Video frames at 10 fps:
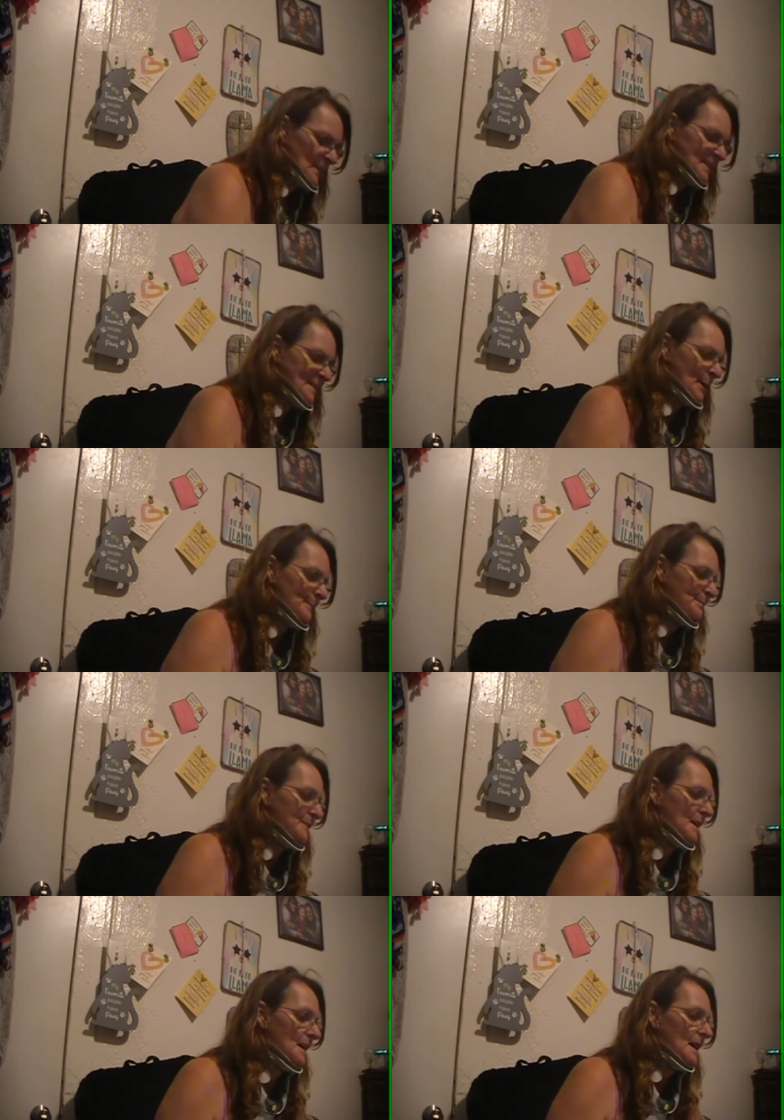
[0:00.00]
So.
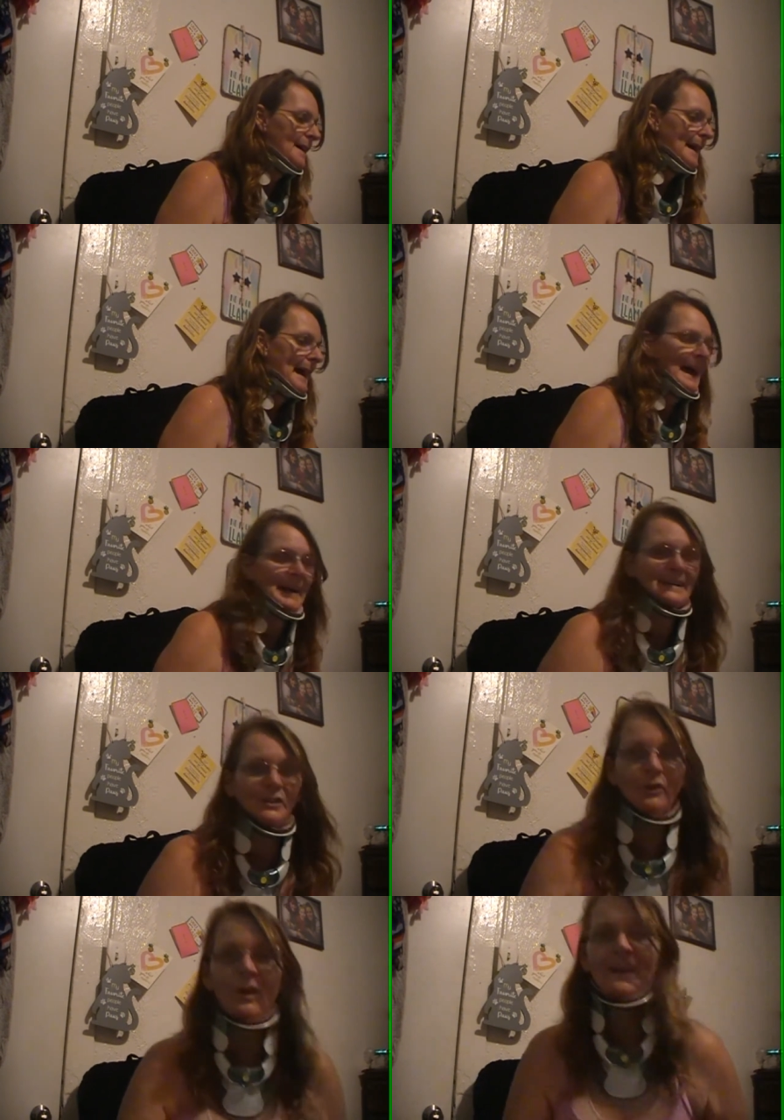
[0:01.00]
And
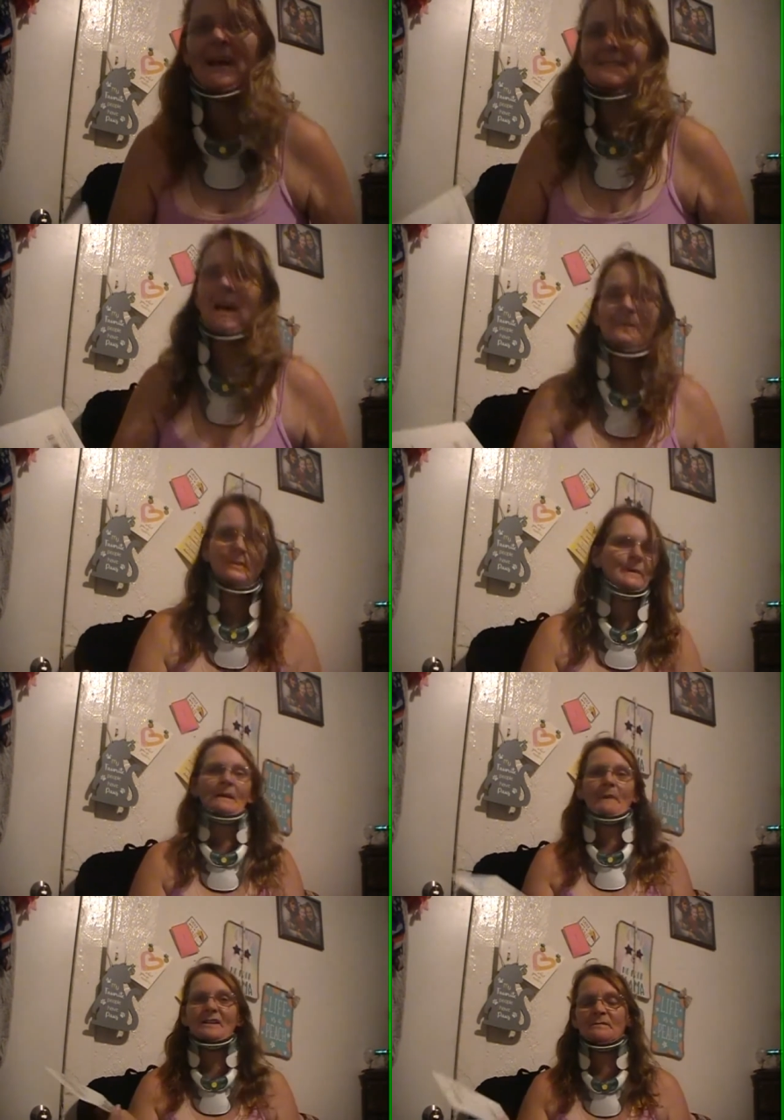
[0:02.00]
girl, guys, I'm
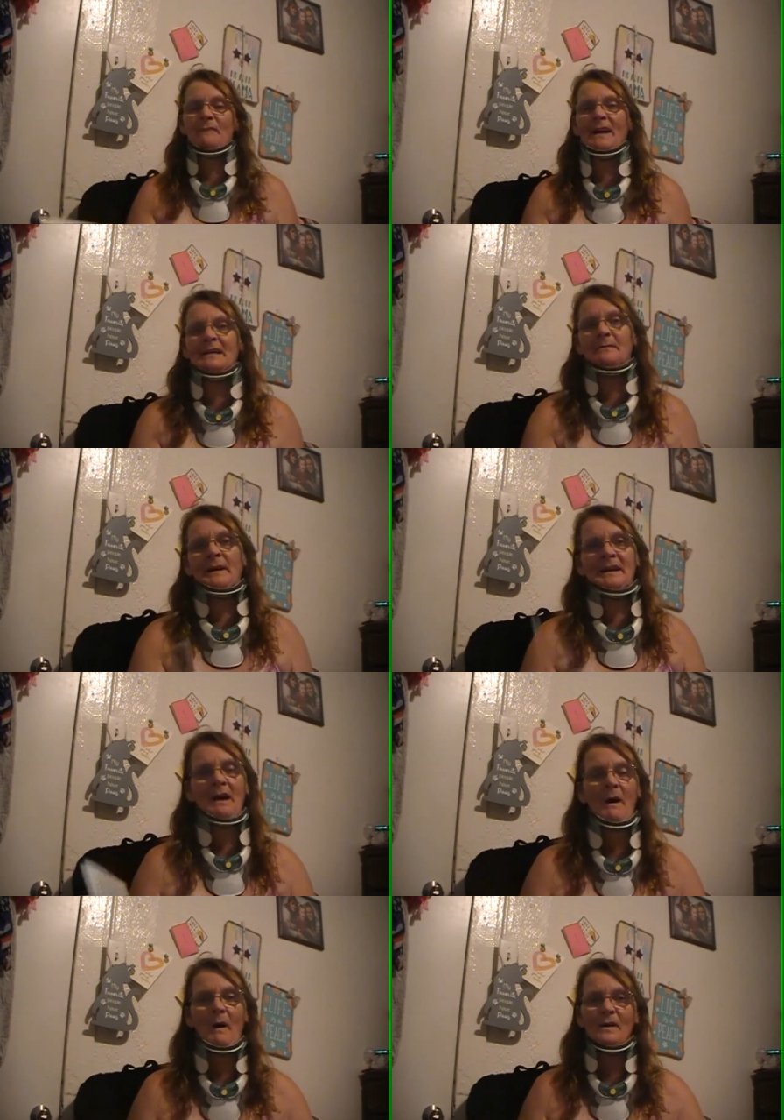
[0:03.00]
doing my
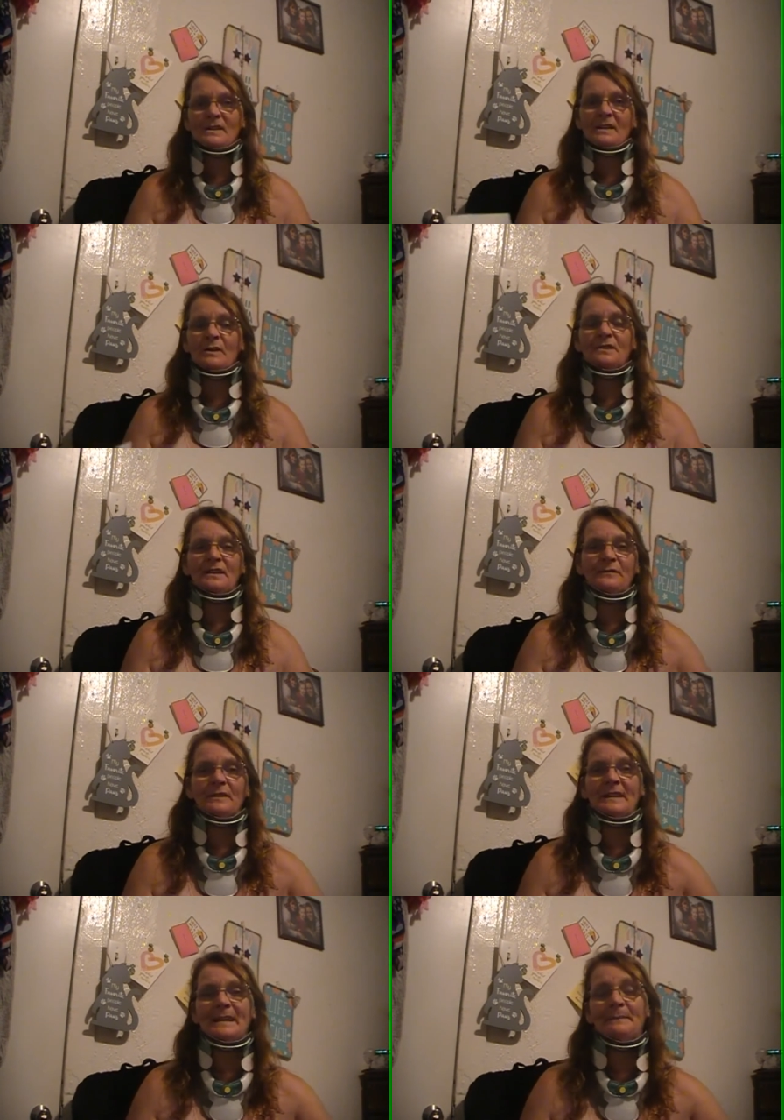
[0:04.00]
hauls a little
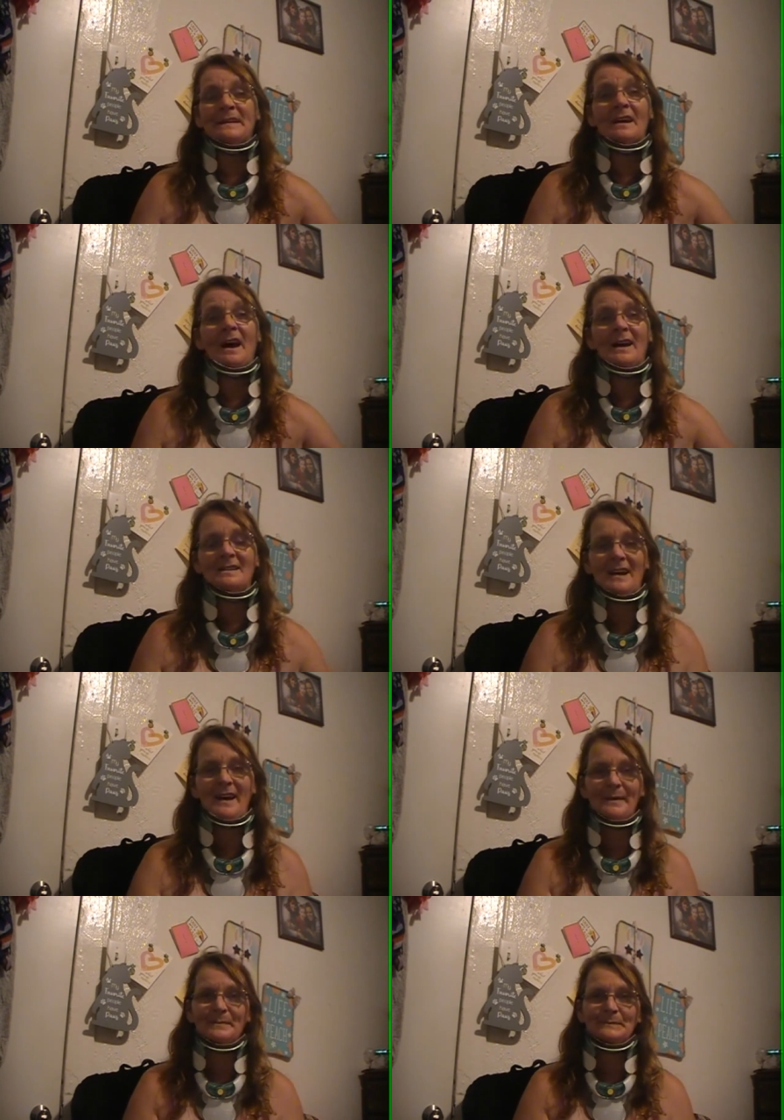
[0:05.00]
differently because
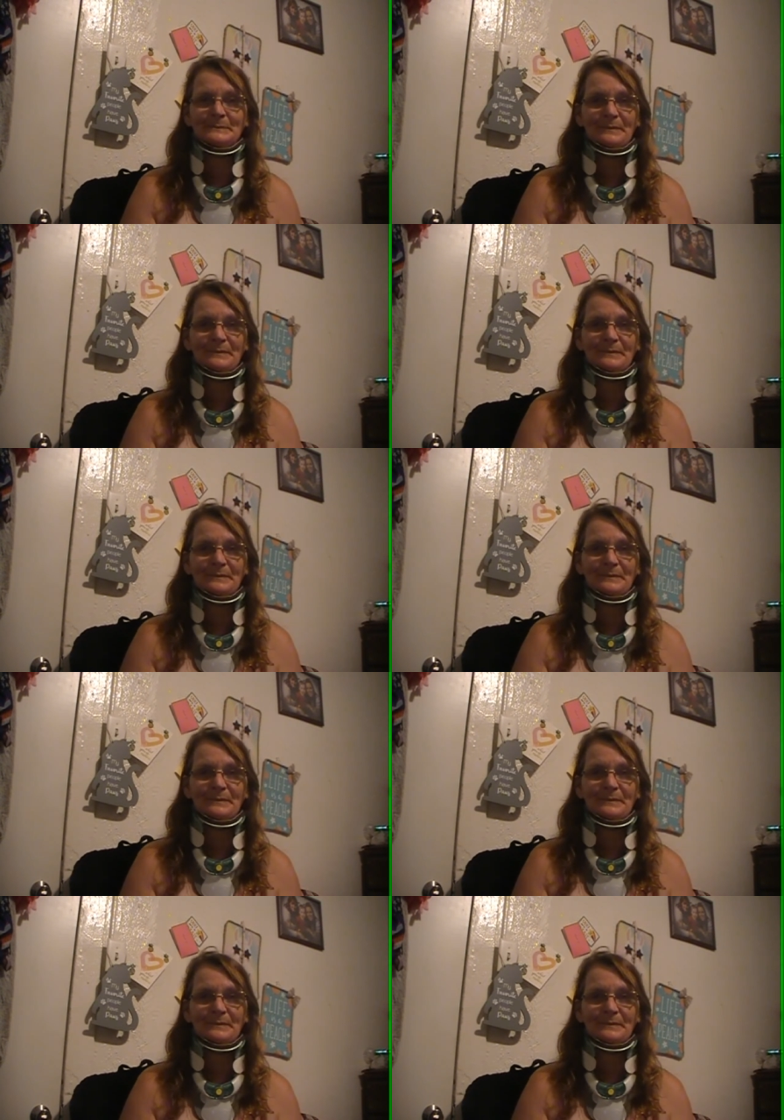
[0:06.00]
I